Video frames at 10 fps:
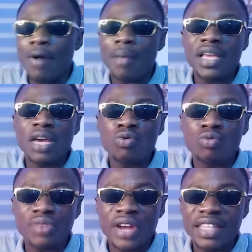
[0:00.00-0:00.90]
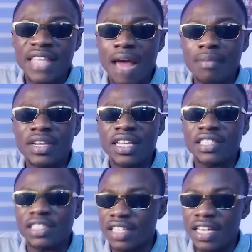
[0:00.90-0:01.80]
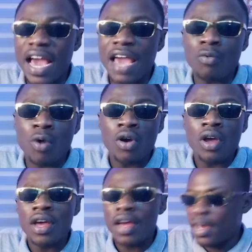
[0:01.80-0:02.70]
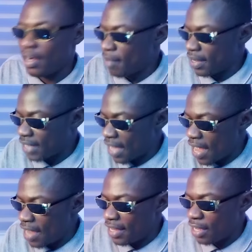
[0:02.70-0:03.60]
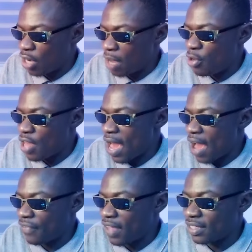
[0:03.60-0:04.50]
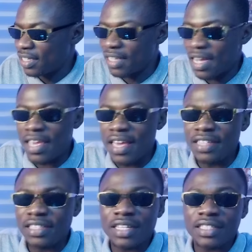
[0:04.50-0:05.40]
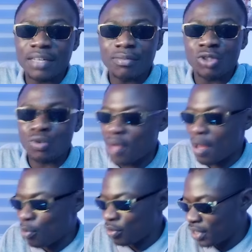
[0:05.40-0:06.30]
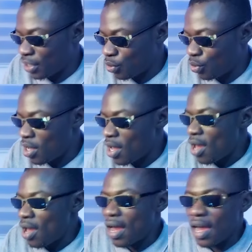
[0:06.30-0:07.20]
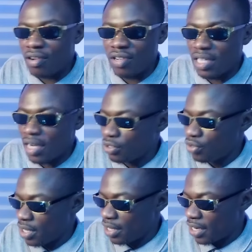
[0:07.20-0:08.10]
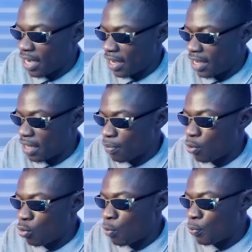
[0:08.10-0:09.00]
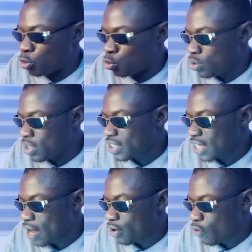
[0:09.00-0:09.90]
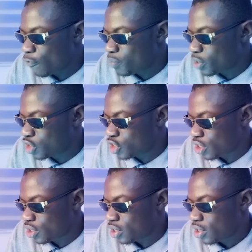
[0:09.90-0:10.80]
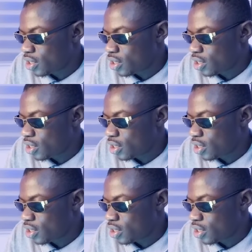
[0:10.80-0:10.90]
na wa maye humbre time ne hyehye ya ewo edemasa aye namnia after says aye ni sense am no so ba bonten no Christian actually you didn't post to this kind of picture.